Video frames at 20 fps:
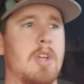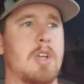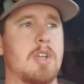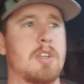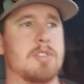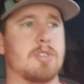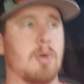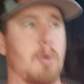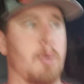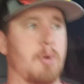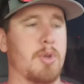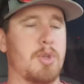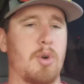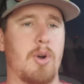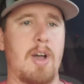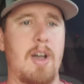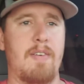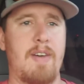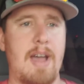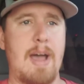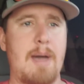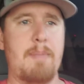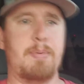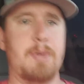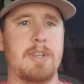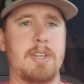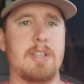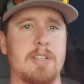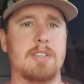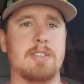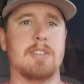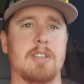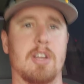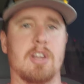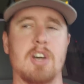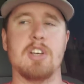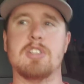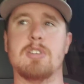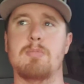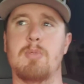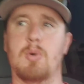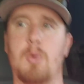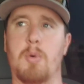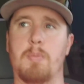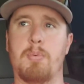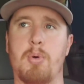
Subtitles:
So what you'll have happen is the customer will